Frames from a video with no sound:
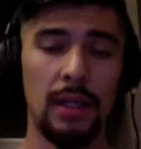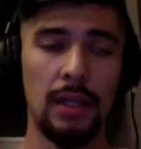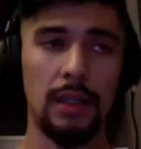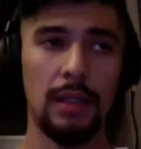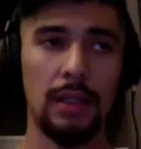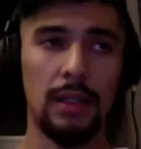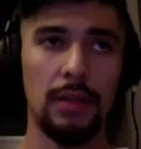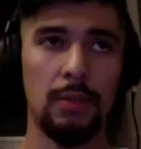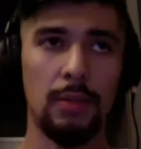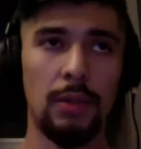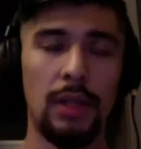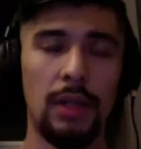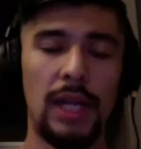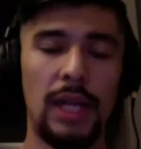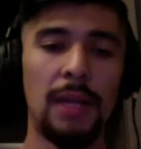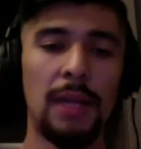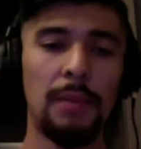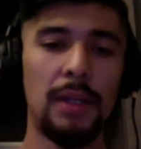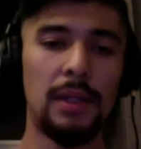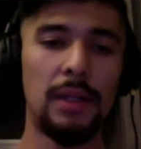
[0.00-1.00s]
Well,
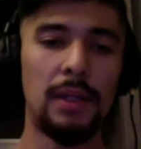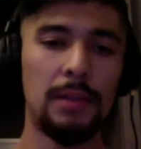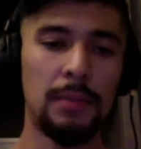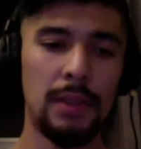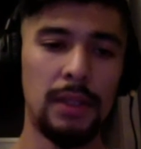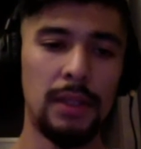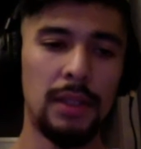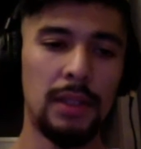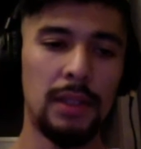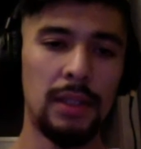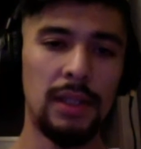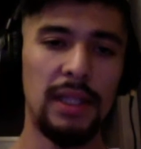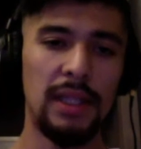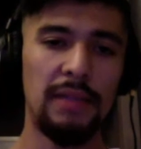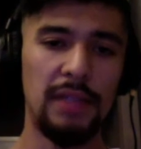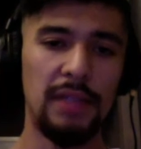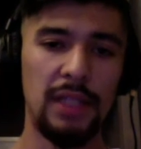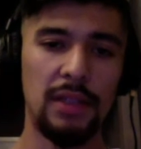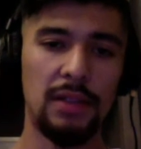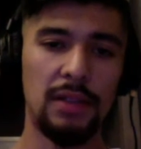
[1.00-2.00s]
I'm
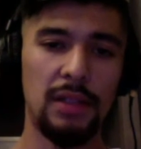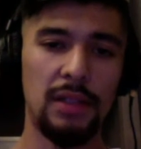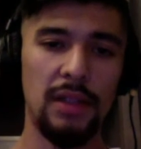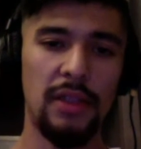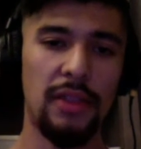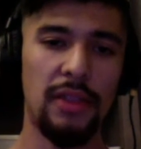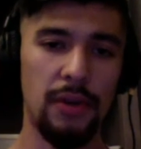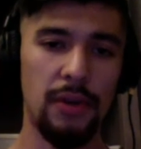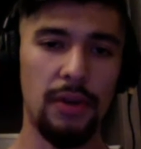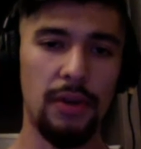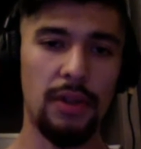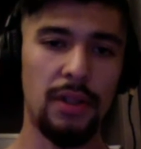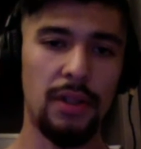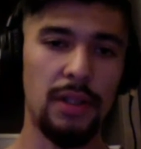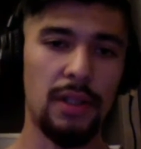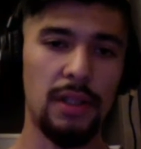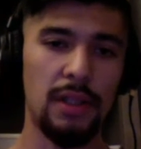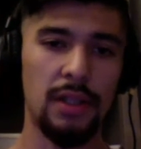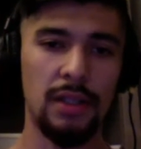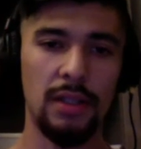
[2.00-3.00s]
living on the third
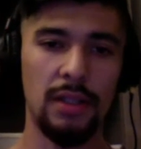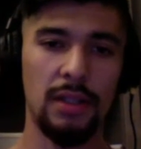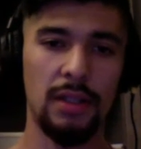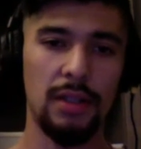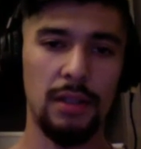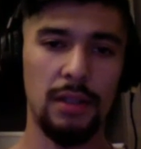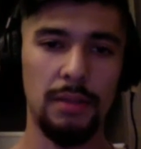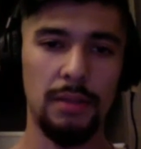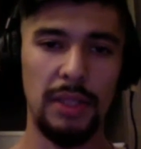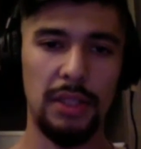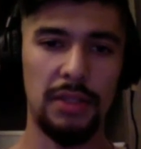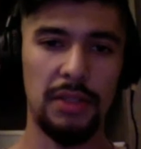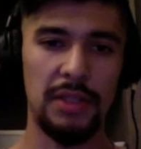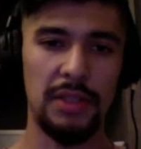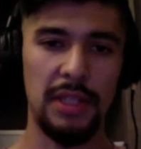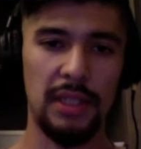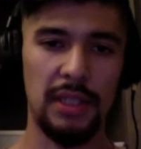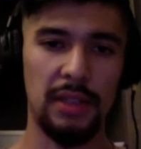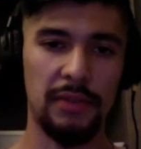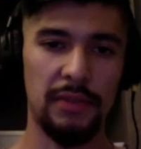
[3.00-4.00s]
major
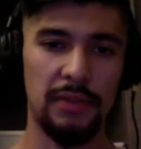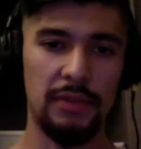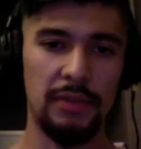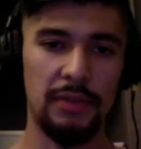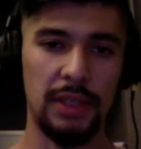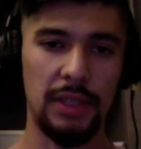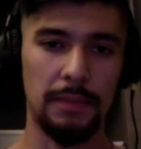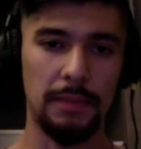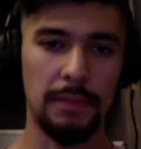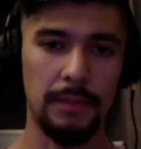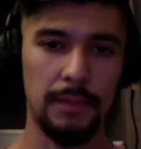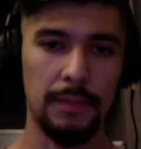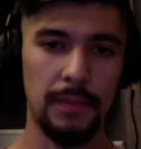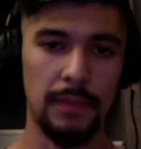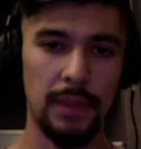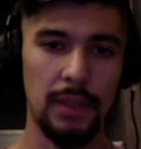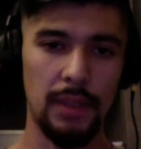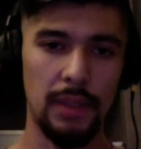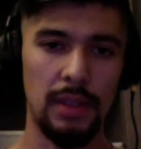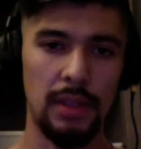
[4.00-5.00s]
city of Sweden,
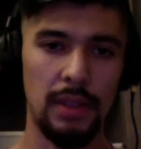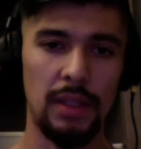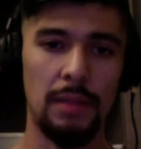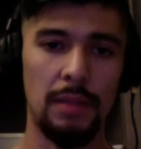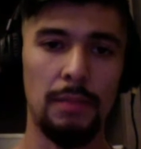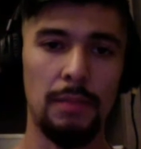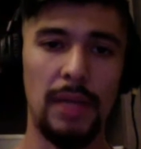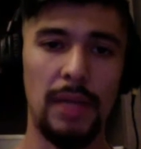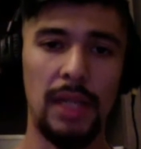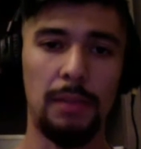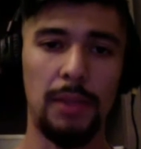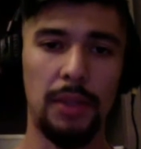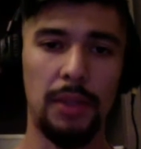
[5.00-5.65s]
Malmö.